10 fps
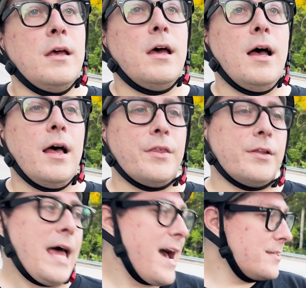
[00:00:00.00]
The
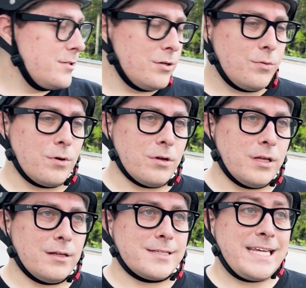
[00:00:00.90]
last two were a
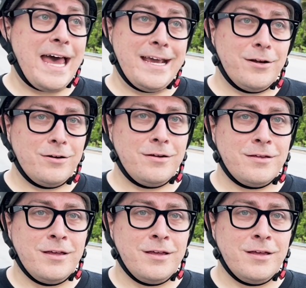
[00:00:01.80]
little tighter